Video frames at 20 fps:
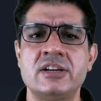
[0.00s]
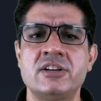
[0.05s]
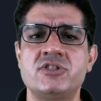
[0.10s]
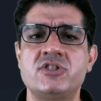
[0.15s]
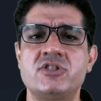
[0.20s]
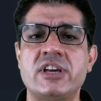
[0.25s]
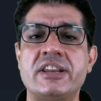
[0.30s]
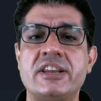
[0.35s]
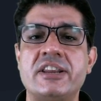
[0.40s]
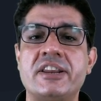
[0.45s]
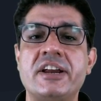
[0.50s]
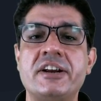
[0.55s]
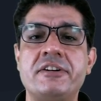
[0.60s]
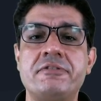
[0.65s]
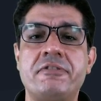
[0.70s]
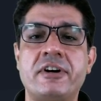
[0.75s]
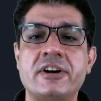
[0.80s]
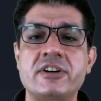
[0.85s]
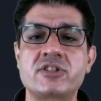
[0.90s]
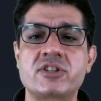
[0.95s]
Generate
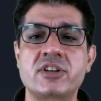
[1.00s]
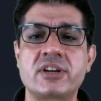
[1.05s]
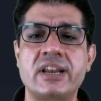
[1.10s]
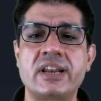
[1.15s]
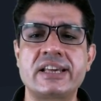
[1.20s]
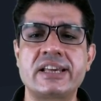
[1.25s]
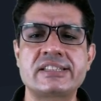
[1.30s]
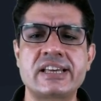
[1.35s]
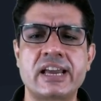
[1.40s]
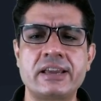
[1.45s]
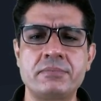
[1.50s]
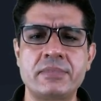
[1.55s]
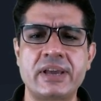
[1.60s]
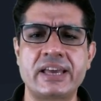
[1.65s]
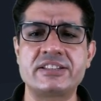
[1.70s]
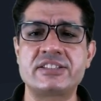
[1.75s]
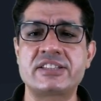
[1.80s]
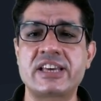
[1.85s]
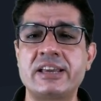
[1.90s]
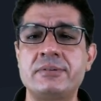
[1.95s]
functional
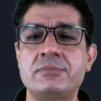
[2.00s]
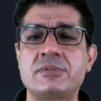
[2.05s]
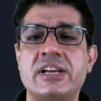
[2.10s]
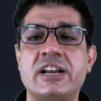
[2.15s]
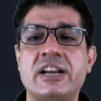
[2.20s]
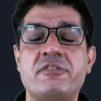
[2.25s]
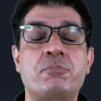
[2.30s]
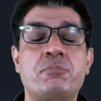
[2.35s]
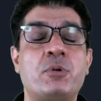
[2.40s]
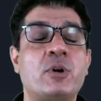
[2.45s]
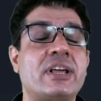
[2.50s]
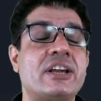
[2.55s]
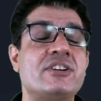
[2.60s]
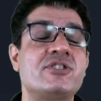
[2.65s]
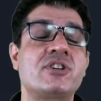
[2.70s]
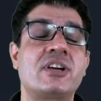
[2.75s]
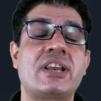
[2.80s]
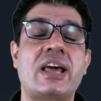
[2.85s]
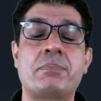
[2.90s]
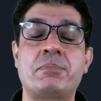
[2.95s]
enzymes that have
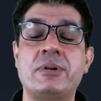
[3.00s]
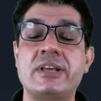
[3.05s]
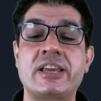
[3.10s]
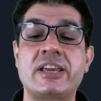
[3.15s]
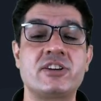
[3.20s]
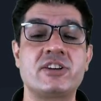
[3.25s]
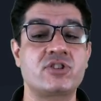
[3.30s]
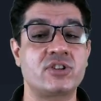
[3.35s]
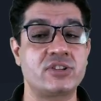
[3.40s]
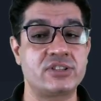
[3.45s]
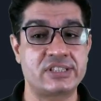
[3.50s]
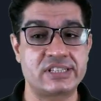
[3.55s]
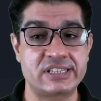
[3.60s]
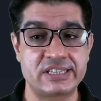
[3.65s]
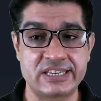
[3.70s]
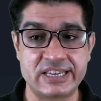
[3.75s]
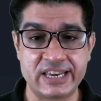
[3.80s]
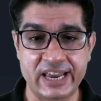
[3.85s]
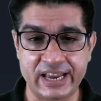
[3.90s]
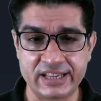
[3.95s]
potential applications?
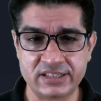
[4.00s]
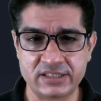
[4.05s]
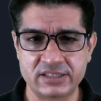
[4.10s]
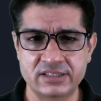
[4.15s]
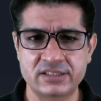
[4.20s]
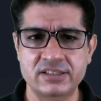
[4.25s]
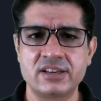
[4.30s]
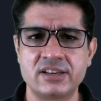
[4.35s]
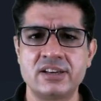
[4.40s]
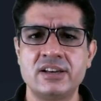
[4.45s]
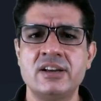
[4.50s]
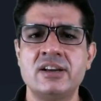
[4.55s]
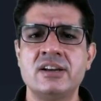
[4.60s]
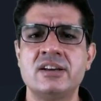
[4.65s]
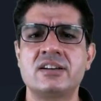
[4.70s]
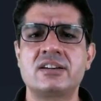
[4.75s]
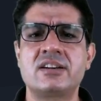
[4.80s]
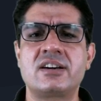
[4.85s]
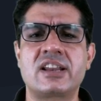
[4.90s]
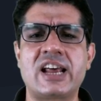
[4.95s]
Yes.
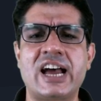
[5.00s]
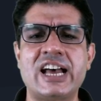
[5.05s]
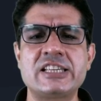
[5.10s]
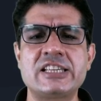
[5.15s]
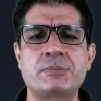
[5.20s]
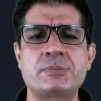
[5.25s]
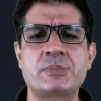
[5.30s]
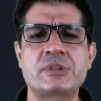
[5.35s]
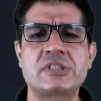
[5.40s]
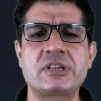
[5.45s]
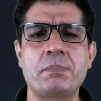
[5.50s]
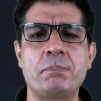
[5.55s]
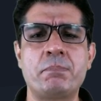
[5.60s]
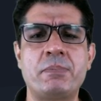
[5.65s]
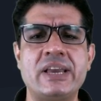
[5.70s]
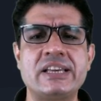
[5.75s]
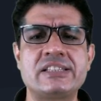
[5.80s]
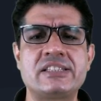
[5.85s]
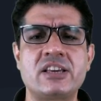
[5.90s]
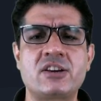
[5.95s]
Grasp some
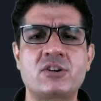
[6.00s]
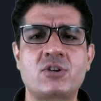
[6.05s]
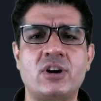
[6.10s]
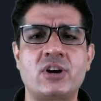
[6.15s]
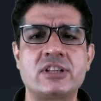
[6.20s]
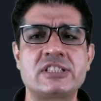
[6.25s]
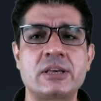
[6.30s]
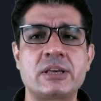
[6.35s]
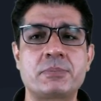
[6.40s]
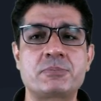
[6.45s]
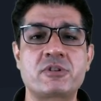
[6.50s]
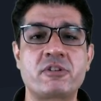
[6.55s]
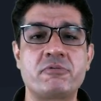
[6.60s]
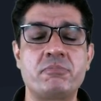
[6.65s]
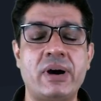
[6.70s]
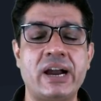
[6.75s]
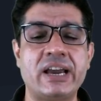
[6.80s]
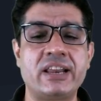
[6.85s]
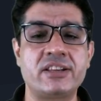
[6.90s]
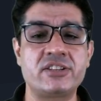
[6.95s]
basic concepts of
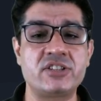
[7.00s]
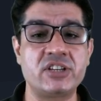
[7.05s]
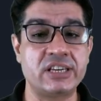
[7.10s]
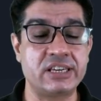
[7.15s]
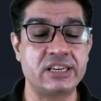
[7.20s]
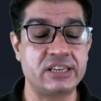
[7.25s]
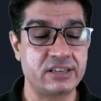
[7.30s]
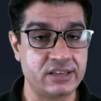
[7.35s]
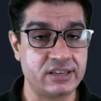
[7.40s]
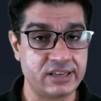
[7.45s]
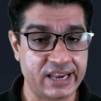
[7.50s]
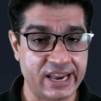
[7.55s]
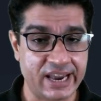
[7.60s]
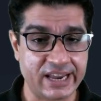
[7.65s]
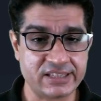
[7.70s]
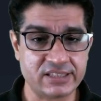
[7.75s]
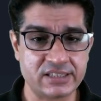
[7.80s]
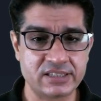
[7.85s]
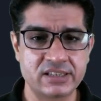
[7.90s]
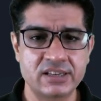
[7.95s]
biology?
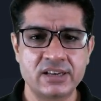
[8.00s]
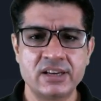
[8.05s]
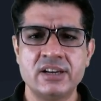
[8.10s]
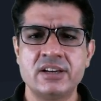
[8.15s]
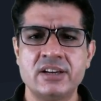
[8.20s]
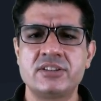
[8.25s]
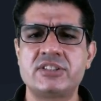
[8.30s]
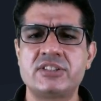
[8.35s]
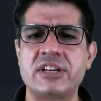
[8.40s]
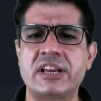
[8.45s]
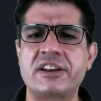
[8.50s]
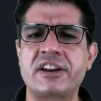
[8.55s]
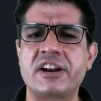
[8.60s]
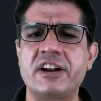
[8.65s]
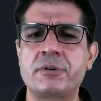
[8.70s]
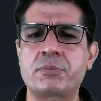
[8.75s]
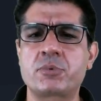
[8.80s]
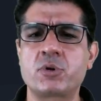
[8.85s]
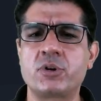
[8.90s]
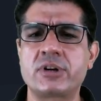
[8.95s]
Yes.
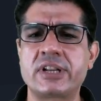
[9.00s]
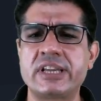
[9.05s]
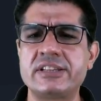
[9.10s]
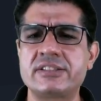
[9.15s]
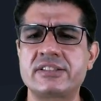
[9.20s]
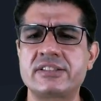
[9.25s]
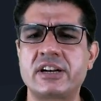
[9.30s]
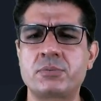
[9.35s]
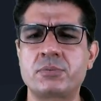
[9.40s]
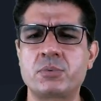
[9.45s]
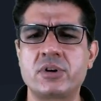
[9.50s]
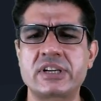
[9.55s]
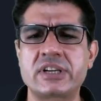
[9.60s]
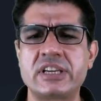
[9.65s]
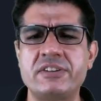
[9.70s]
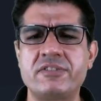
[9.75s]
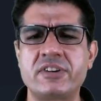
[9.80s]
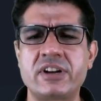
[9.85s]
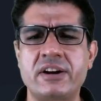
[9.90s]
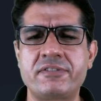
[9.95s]
Generate proteins that work
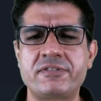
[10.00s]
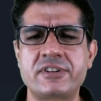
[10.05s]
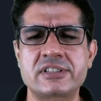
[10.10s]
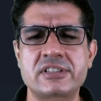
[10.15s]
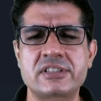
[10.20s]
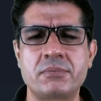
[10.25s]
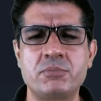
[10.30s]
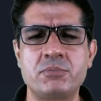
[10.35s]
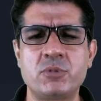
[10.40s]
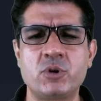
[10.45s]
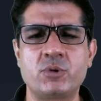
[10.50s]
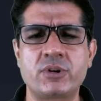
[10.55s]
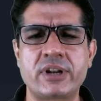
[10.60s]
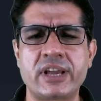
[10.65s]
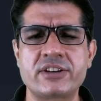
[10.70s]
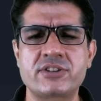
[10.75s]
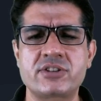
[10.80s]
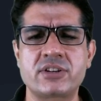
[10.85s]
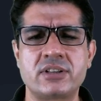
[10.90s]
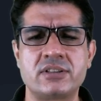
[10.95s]
even after some
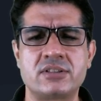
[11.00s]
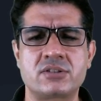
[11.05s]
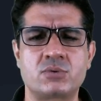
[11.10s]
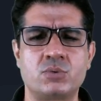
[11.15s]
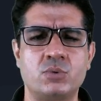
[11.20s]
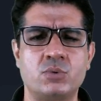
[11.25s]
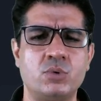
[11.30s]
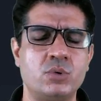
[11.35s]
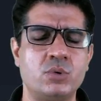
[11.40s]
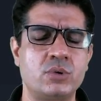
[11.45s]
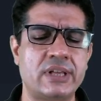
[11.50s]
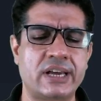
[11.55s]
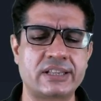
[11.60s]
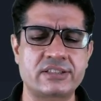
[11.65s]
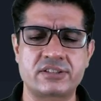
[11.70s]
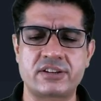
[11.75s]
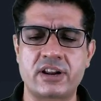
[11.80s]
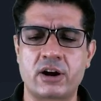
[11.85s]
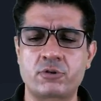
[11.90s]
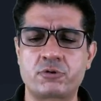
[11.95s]
mutations? Ooh, that's
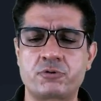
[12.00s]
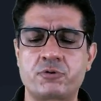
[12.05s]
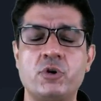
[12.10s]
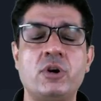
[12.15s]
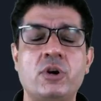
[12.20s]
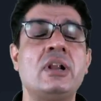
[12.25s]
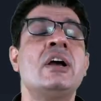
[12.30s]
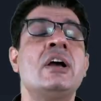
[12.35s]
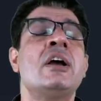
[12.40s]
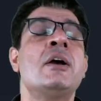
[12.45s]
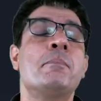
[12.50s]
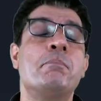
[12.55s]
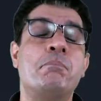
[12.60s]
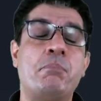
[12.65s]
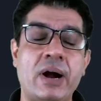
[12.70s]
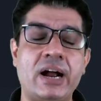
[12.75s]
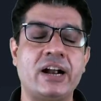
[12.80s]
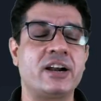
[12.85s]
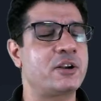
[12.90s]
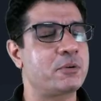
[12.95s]
doubtful.
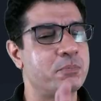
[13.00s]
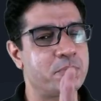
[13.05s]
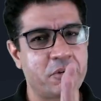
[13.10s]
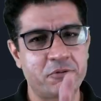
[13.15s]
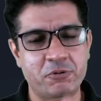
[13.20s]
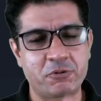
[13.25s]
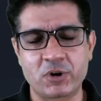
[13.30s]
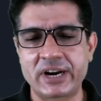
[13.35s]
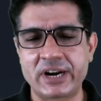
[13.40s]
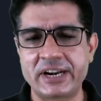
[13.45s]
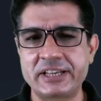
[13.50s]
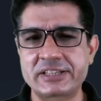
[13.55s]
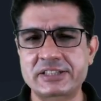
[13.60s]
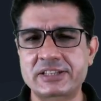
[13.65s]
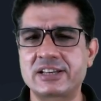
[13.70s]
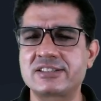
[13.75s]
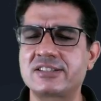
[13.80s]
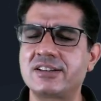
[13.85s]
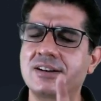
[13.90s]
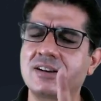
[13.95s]
But before I
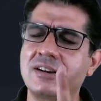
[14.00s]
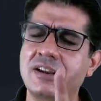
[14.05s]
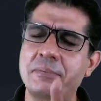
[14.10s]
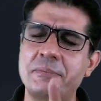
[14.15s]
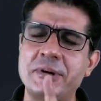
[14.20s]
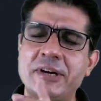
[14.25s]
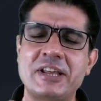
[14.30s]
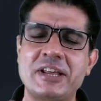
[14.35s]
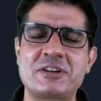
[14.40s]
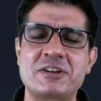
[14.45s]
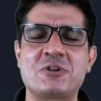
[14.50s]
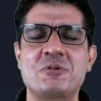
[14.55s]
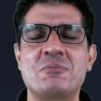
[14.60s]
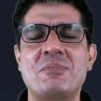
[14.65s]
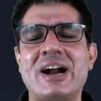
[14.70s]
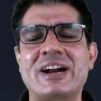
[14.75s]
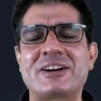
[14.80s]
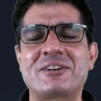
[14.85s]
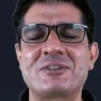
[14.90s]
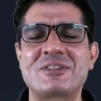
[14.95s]
discuss it, let me take you
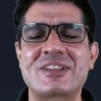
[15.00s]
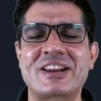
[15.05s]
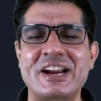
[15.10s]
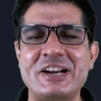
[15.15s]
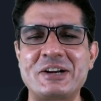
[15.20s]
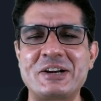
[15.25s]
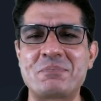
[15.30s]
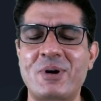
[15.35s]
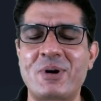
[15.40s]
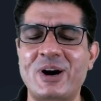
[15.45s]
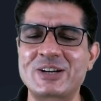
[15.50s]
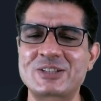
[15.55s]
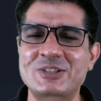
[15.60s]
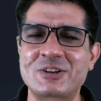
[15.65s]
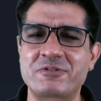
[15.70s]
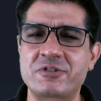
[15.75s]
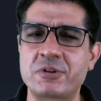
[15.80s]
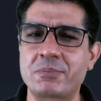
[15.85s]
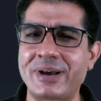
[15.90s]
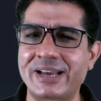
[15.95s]
back to the right parts
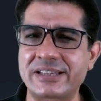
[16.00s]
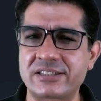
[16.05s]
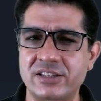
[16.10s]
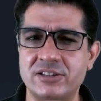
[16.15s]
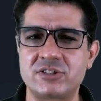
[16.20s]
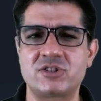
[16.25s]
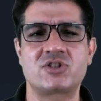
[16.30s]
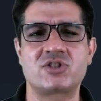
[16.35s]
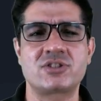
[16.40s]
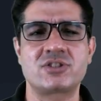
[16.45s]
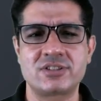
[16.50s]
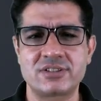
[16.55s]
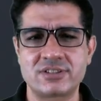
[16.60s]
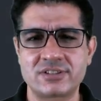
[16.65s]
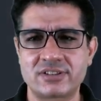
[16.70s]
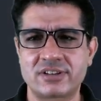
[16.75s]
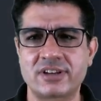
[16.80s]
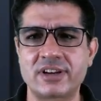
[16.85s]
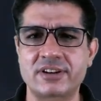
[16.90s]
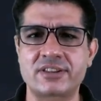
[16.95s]
of the passage.
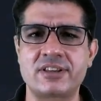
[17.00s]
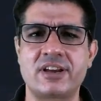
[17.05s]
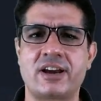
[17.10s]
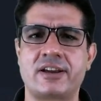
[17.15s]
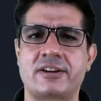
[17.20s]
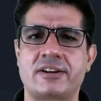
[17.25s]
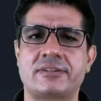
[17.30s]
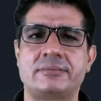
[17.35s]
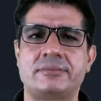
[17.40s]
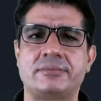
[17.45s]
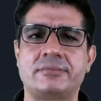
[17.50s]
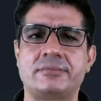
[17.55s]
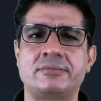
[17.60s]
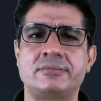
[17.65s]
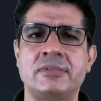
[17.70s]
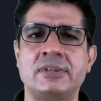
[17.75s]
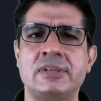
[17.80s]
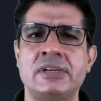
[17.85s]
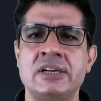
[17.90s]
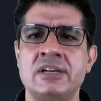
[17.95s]
Here they are.
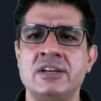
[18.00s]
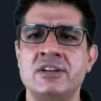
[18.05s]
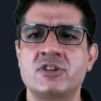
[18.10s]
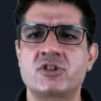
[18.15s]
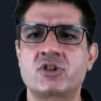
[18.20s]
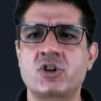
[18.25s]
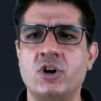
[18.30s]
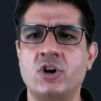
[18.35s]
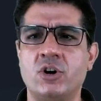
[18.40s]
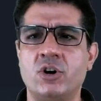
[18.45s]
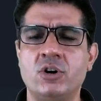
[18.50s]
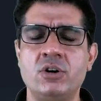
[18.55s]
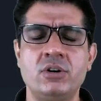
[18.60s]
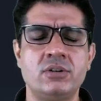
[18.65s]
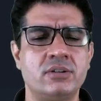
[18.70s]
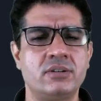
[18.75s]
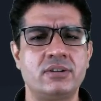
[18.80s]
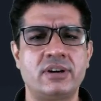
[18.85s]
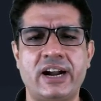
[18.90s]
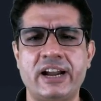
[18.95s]
So
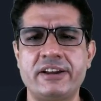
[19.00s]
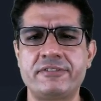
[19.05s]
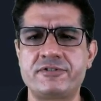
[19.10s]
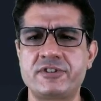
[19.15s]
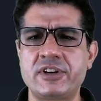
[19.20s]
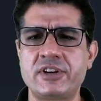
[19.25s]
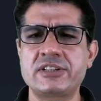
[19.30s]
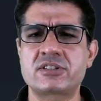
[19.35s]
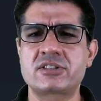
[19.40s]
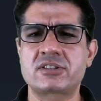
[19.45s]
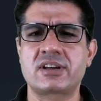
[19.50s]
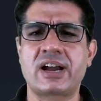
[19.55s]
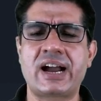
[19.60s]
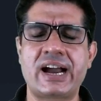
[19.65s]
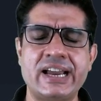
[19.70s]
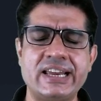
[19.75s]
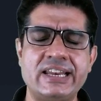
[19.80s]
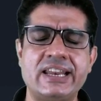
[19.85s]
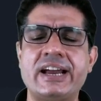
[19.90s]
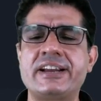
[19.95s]
I've just
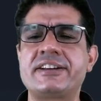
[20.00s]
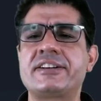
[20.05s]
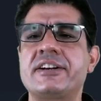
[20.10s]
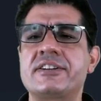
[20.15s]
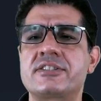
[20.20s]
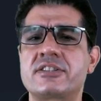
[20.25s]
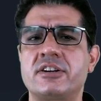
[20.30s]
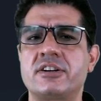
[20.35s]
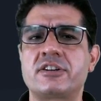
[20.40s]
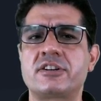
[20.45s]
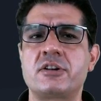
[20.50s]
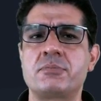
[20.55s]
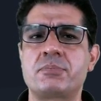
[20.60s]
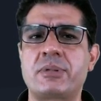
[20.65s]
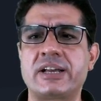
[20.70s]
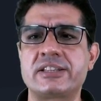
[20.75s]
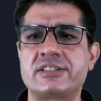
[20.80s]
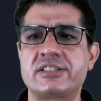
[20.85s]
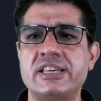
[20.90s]
highlighted certain parts.